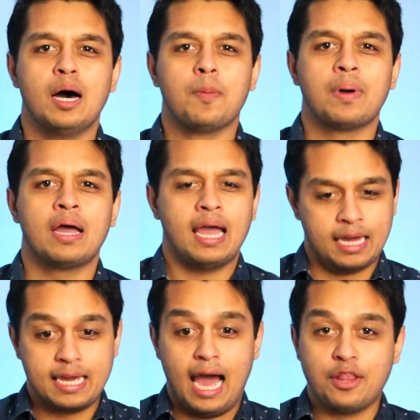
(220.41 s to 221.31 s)
up
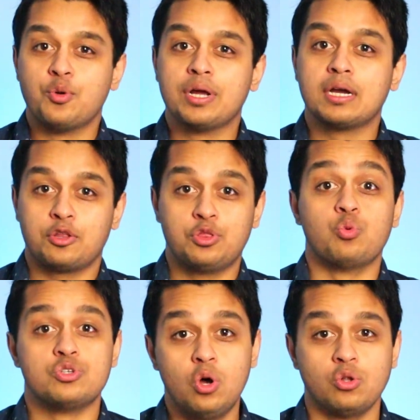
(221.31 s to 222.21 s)
gathering
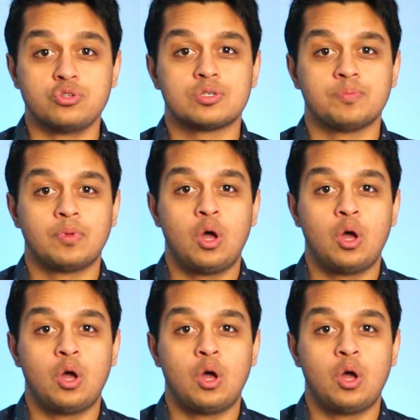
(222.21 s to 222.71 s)
the results.